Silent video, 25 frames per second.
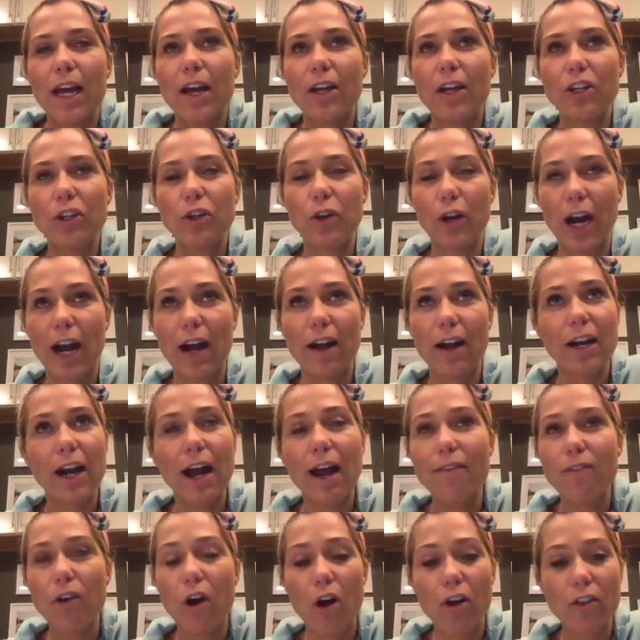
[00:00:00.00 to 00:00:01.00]
you're going to
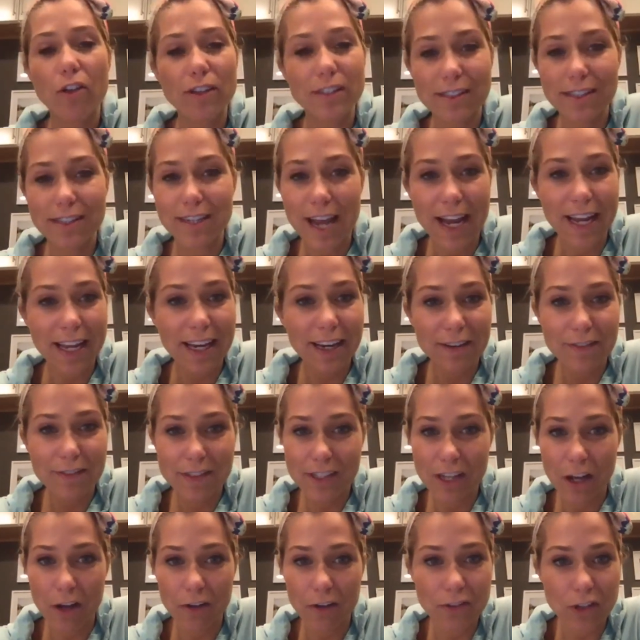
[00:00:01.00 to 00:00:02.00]
have all this negative
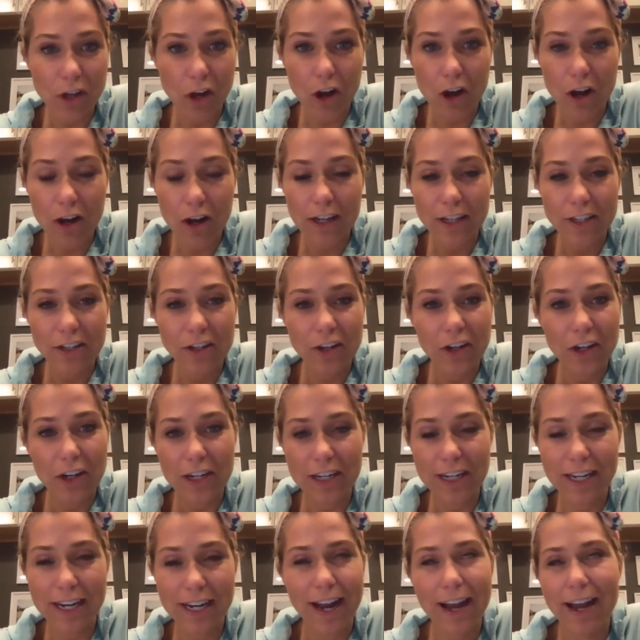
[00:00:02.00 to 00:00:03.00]
self-talk,
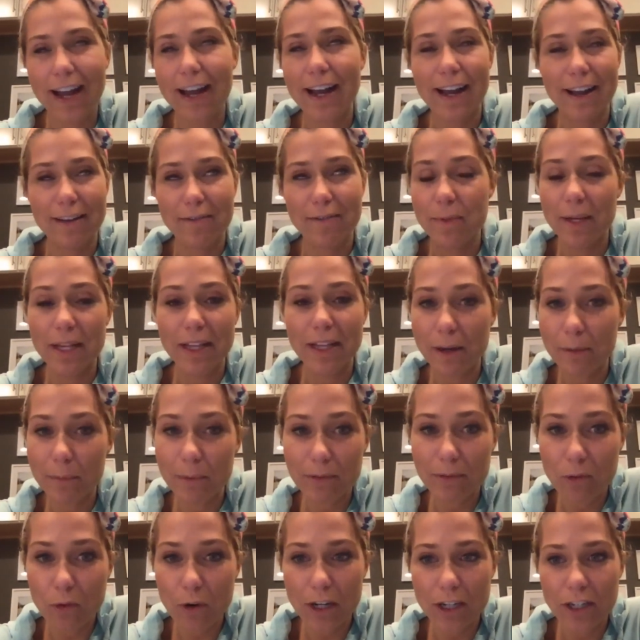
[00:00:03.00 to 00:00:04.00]
and I've been there
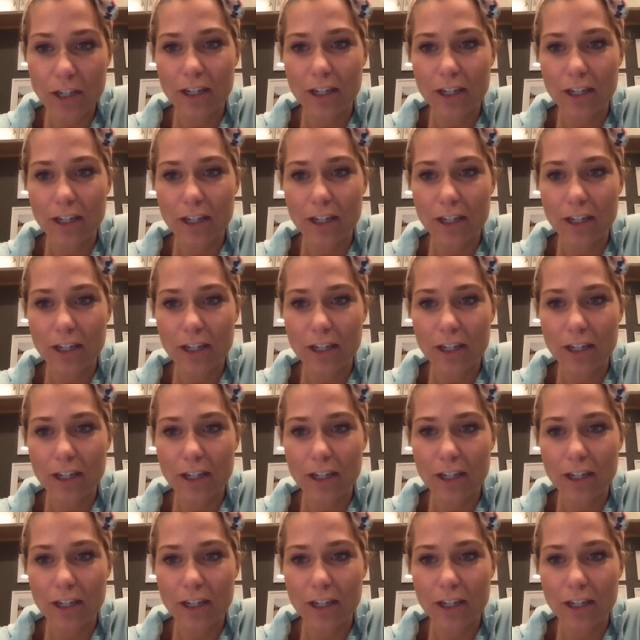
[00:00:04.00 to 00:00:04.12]
before, and you're